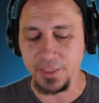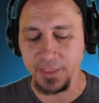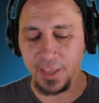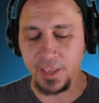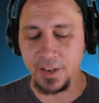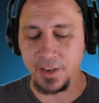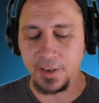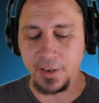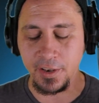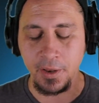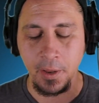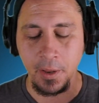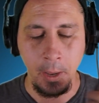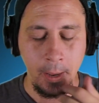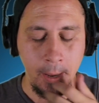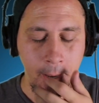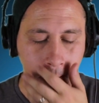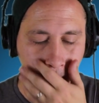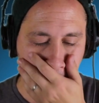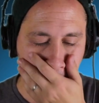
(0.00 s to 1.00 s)
and then
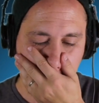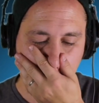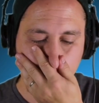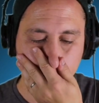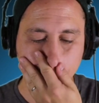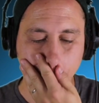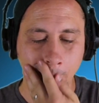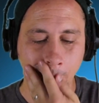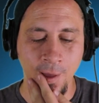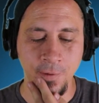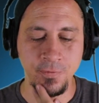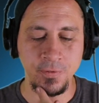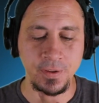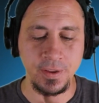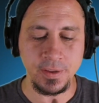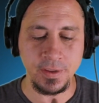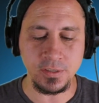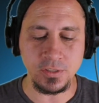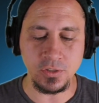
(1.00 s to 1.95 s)
heard him laughing.